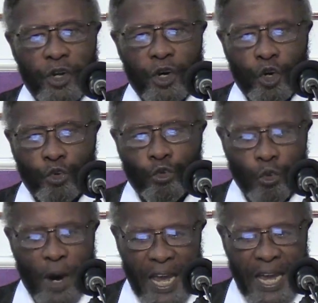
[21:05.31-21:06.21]
is
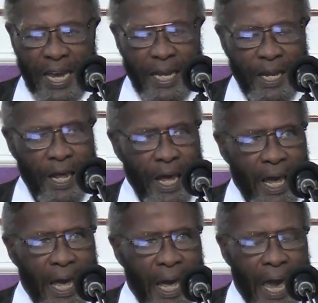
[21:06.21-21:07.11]

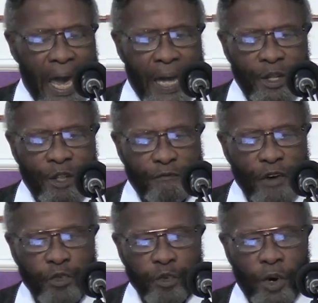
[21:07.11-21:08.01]
reign.
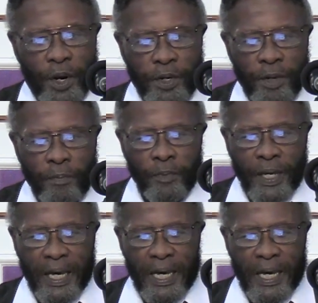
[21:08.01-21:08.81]
And the fifth word